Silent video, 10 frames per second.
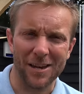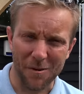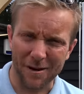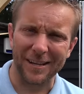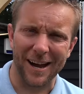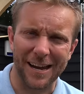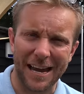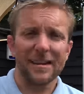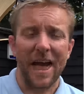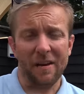Are you
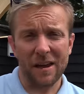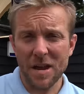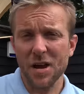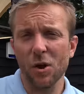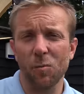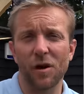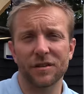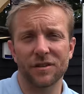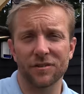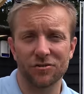okay? Now,
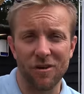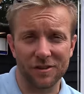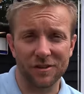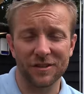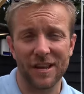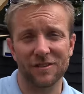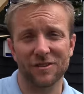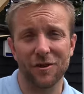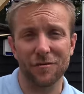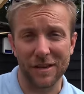EcoWise Construction sent us
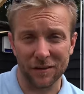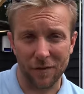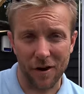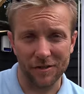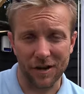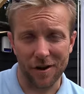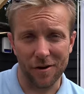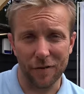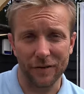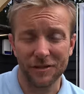through this photo
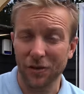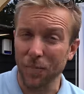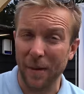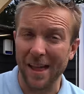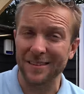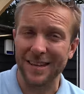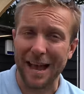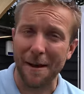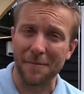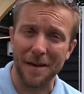of a two pence
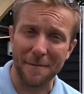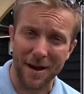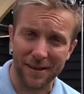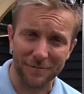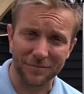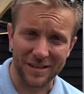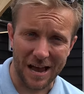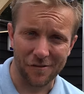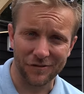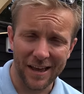cap that they made
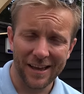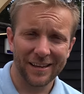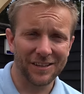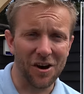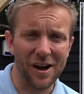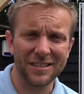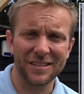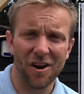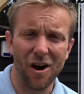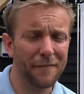themselves.
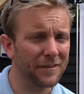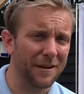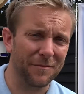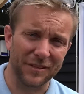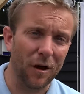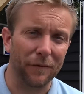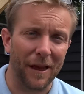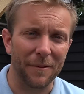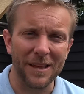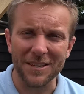Guys, I haven't done it myself
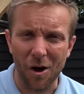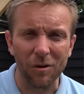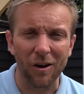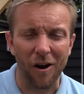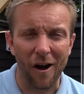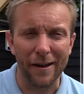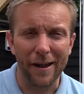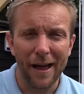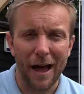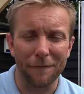yet, but let's go online
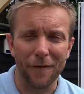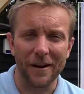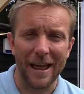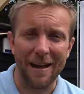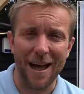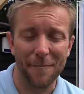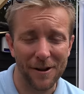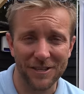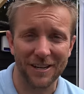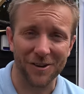and find out how
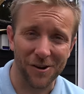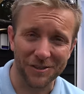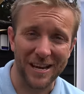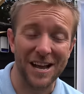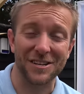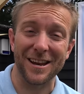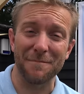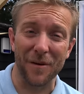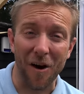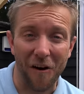much it costs to actually
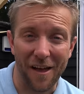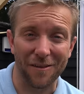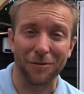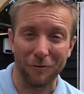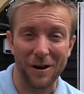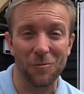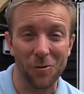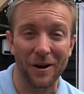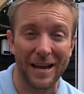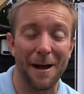buy a three
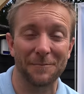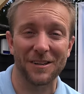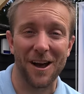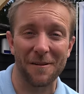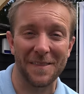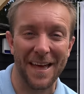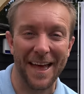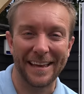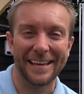quarter cap to go in there.